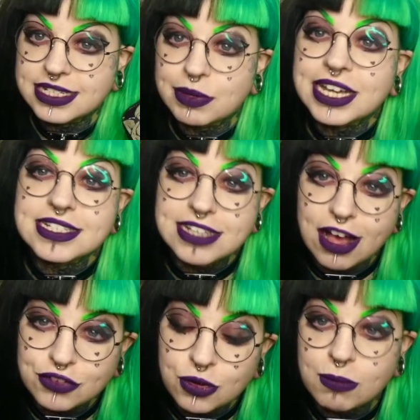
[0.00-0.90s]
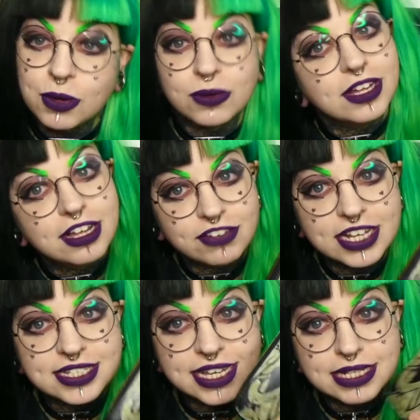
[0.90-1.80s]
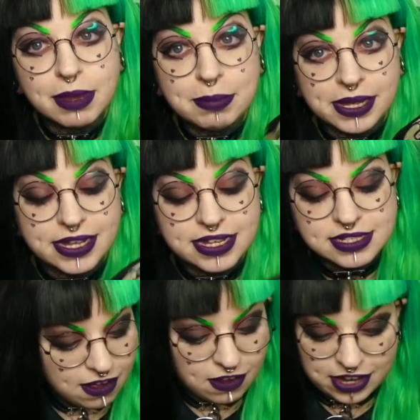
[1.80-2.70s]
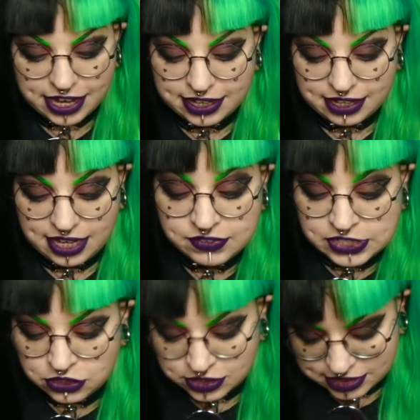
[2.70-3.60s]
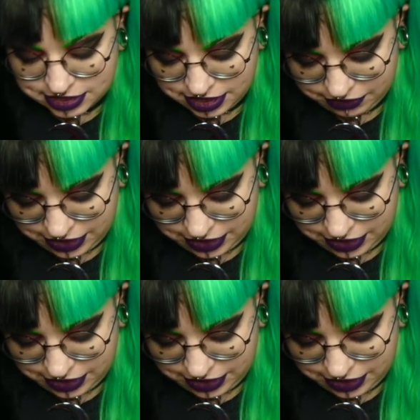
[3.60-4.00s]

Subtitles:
We're gonna start off normal. First thing is my purse. I haven't looked in here